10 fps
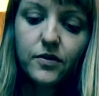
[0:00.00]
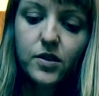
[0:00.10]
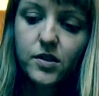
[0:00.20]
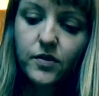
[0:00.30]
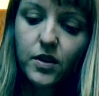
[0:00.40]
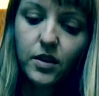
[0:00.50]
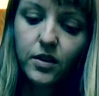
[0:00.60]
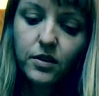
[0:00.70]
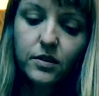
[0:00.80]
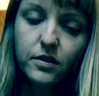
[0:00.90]
first of all,
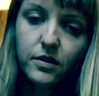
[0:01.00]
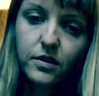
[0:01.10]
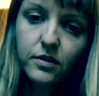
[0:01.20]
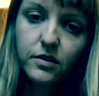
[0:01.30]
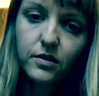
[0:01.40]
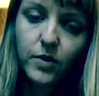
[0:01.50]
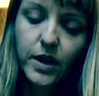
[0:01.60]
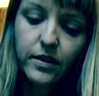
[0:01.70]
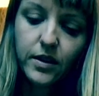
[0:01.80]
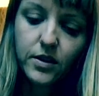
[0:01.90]
learn the
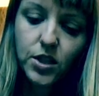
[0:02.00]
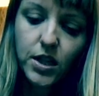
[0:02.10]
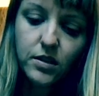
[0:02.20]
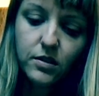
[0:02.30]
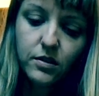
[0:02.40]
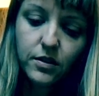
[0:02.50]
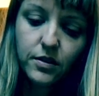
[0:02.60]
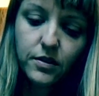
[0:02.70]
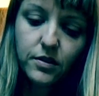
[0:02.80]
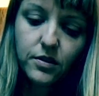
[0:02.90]
way that Chaser
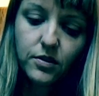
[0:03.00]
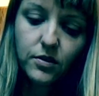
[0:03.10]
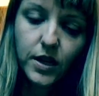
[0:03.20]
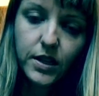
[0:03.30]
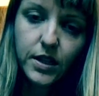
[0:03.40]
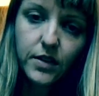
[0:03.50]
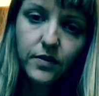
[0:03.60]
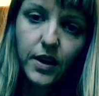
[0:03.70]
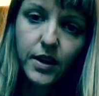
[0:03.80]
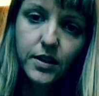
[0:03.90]
learned to
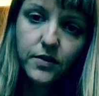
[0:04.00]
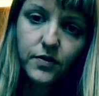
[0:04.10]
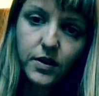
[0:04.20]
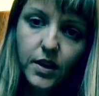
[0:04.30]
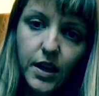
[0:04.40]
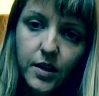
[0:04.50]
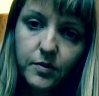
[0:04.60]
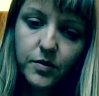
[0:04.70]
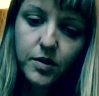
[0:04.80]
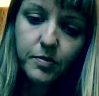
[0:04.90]
identify different
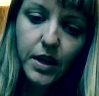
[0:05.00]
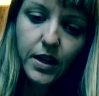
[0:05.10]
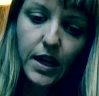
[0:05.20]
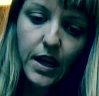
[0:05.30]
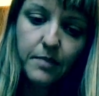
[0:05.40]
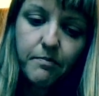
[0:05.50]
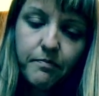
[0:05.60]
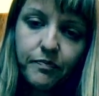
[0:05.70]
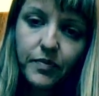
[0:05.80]
items by name.